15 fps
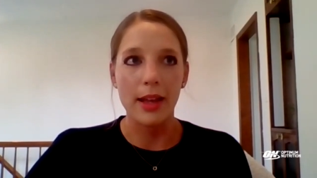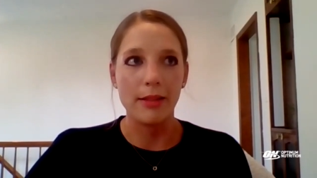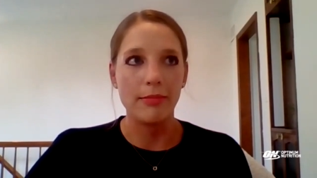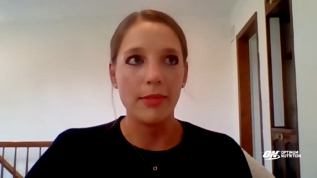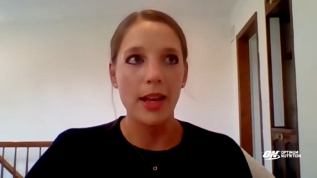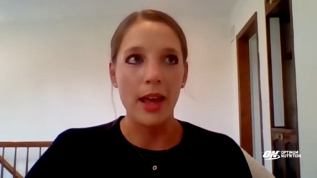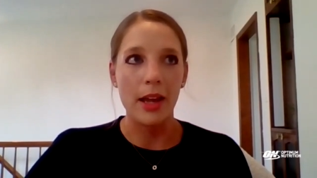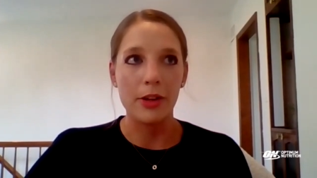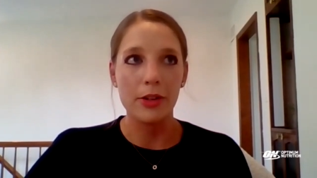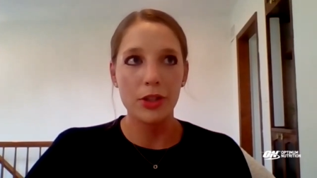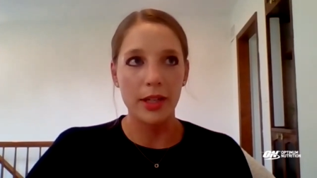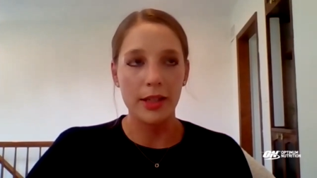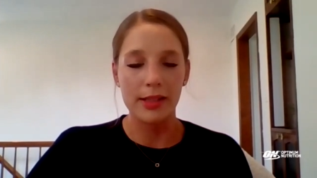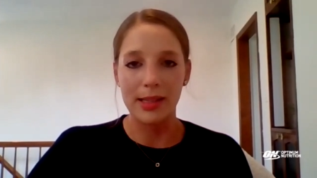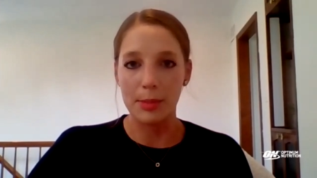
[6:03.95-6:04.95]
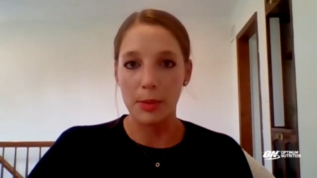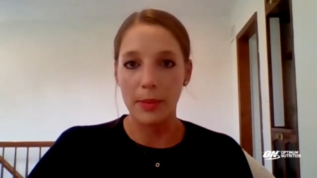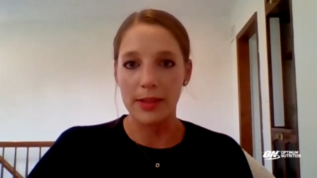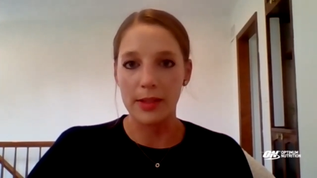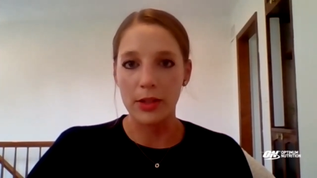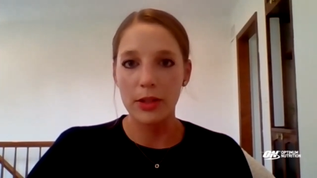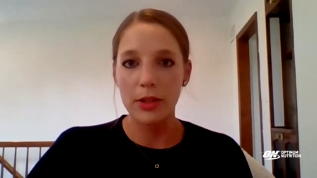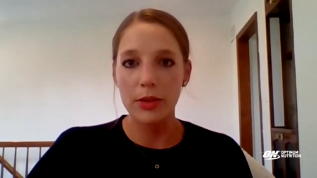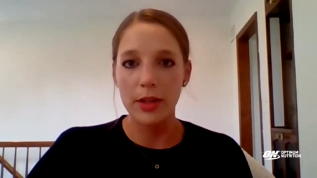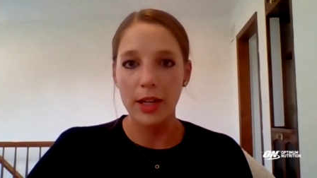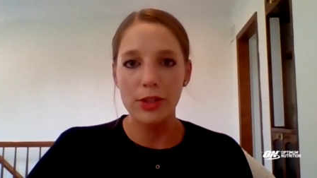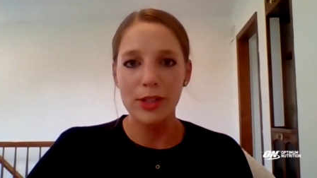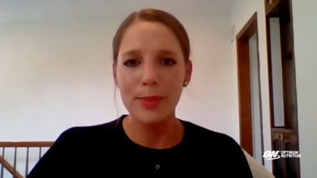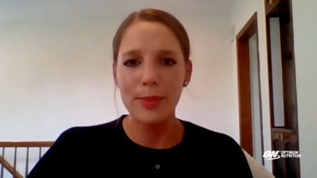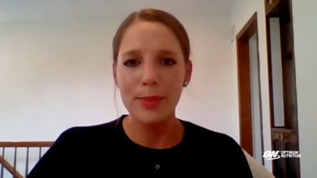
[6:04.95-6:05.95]
and energy supplements
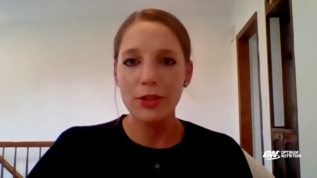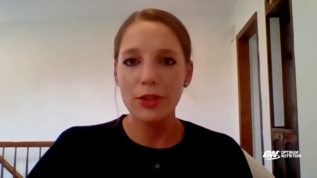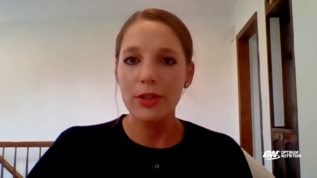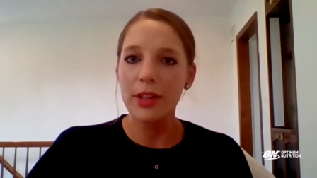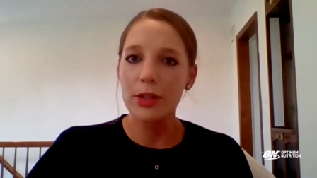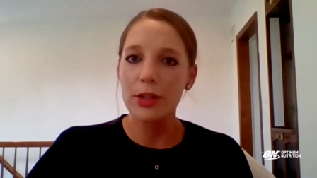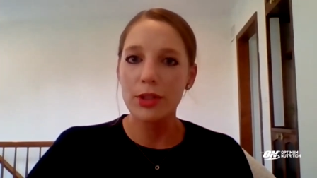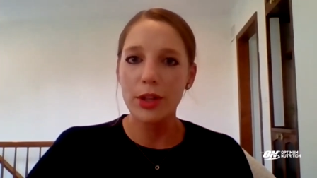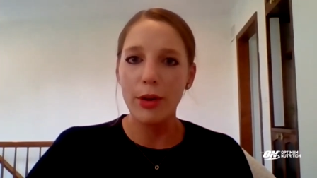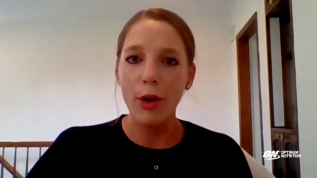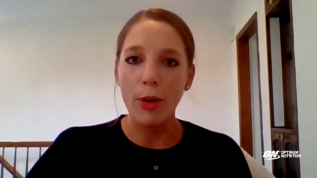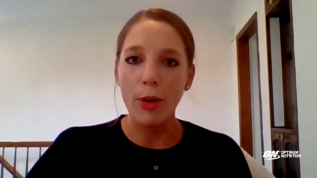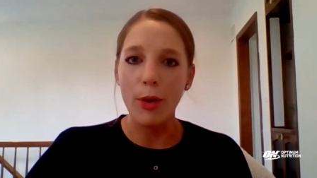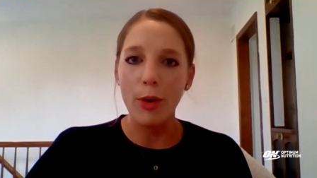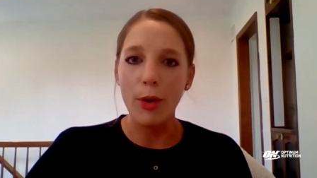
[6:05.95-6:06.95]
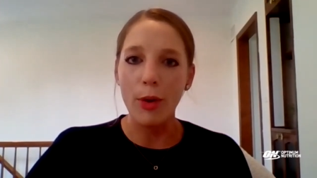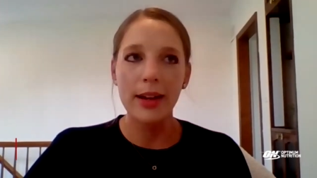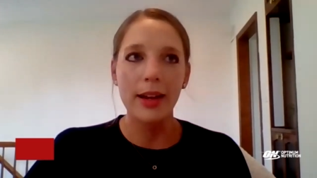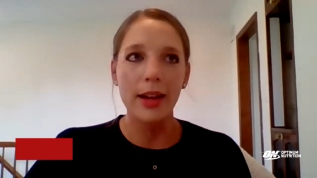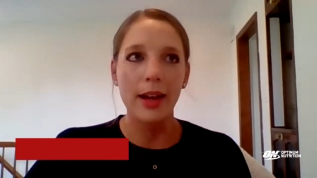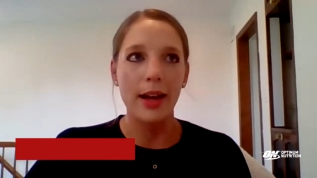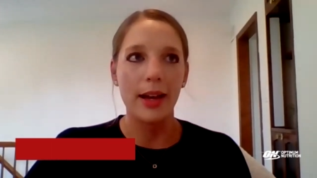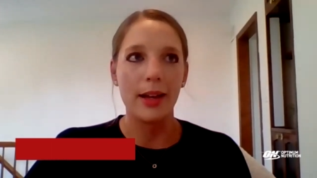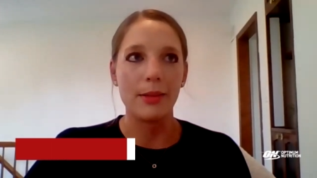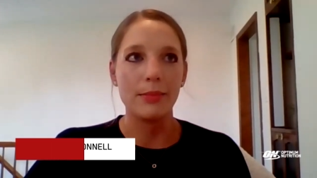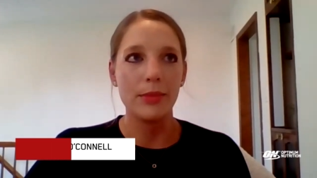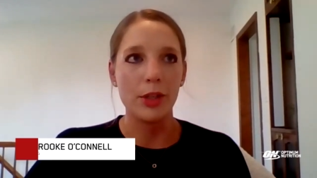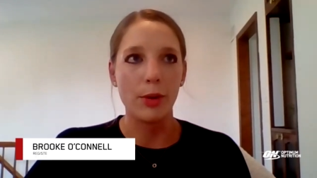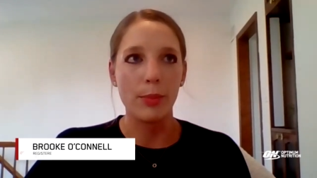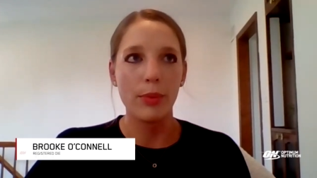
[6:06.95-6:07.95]
included, just make sure that you do your homework, uh,
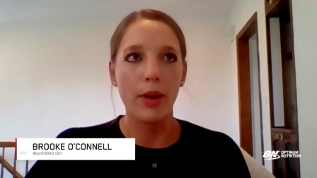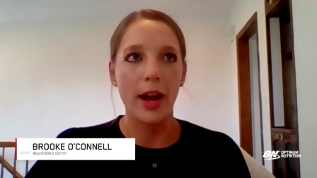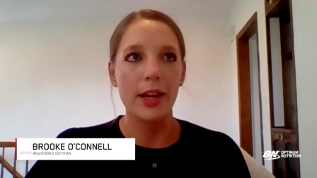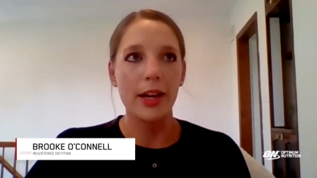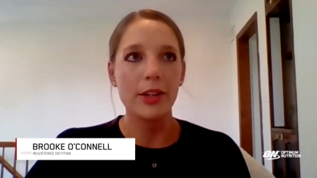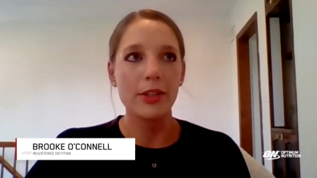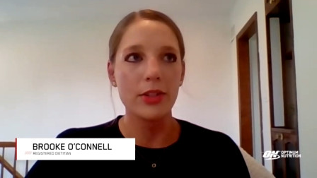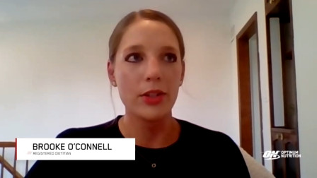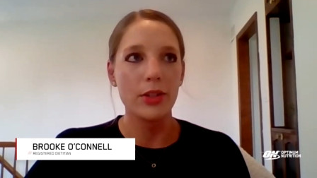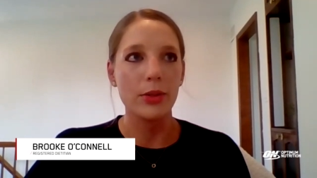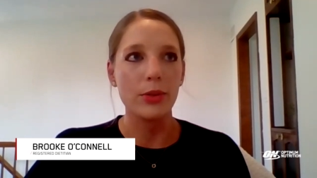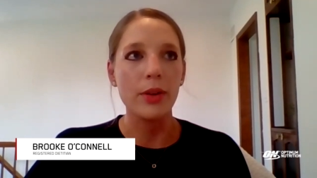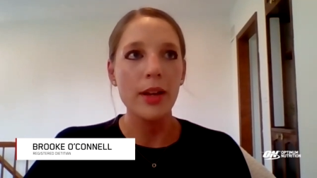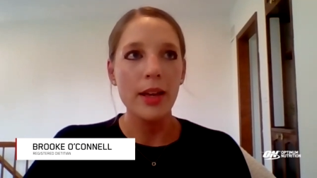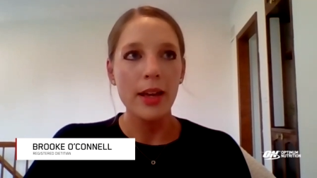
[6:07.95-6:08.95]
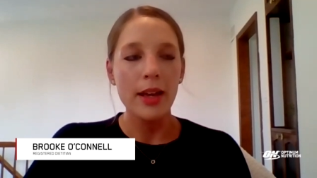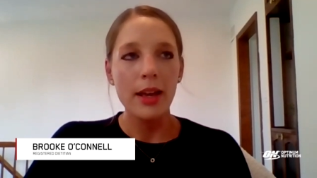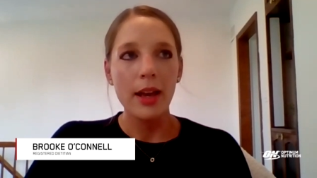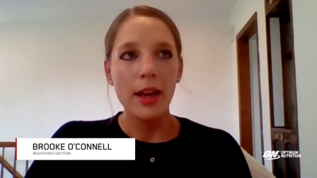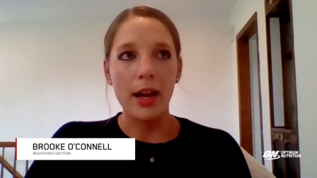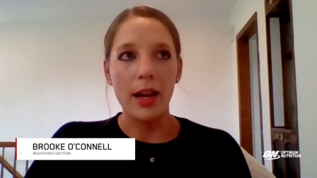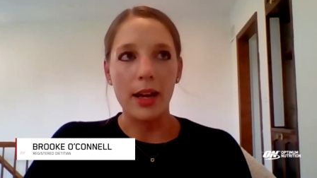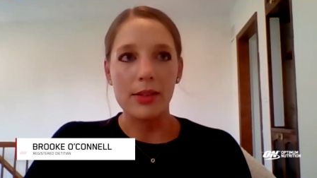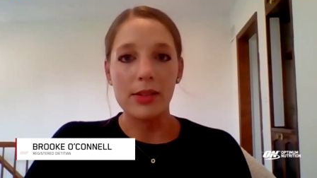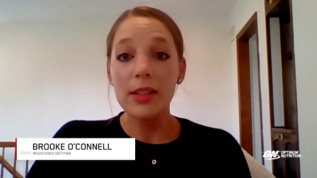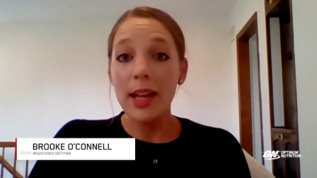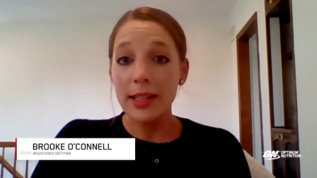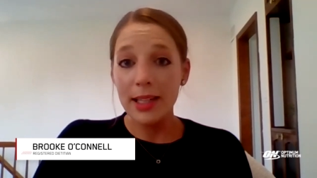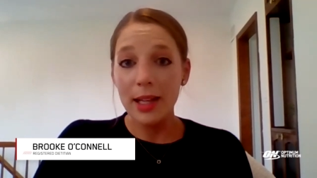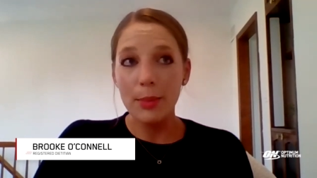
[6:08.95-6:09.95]
you know, prior to uh,
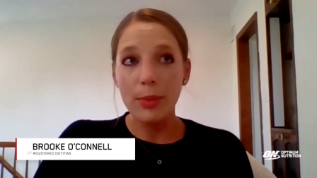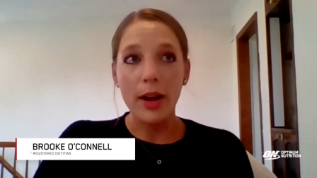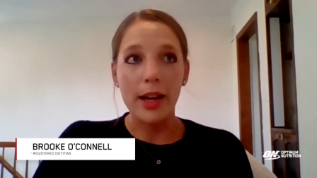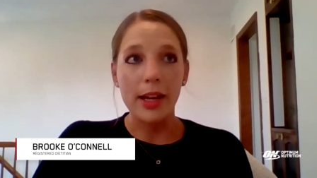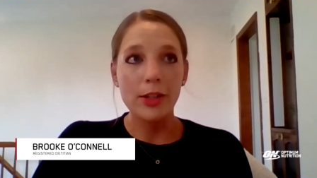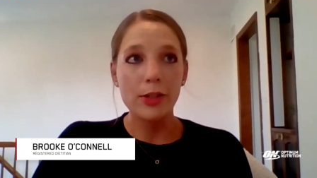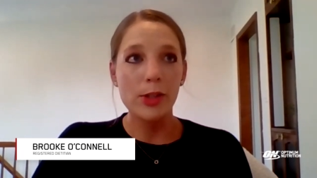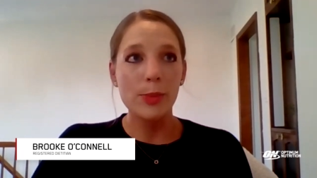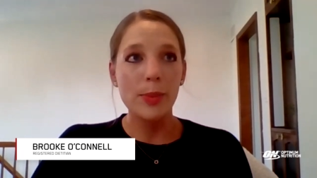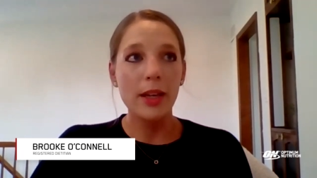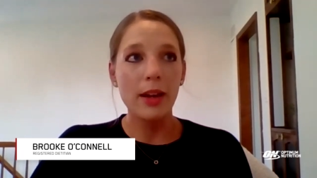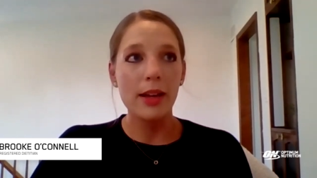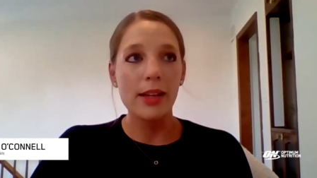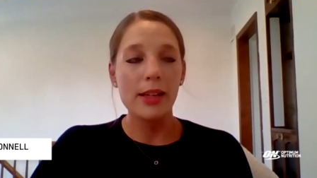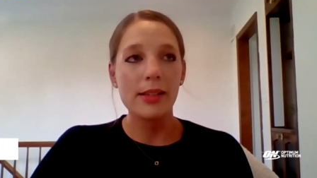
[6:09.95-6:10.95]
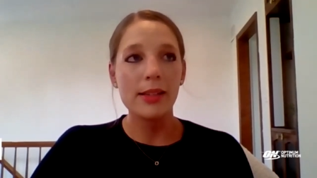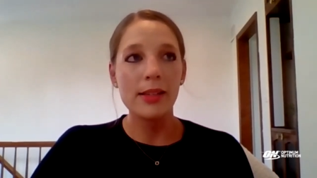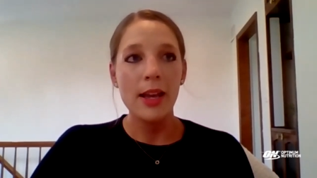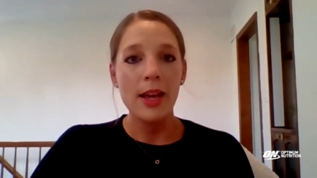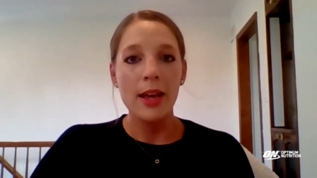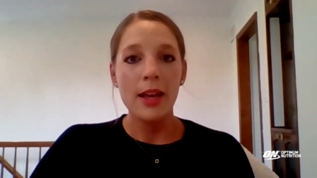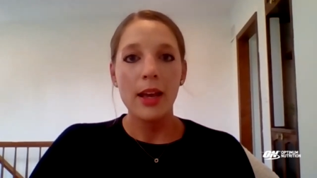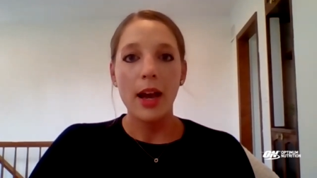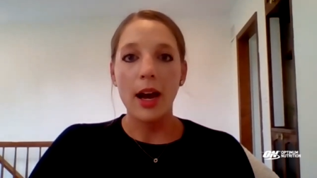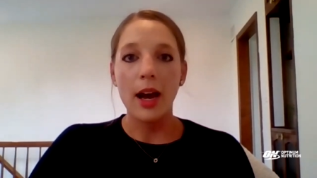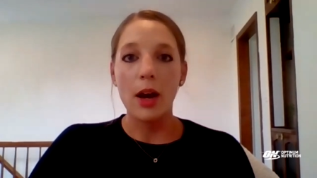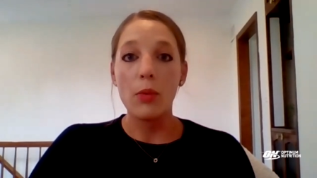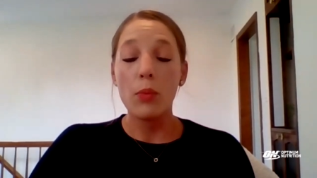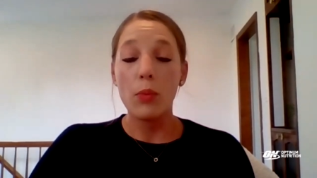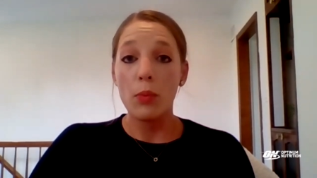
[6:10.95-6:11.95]
selecting a product, just because uh,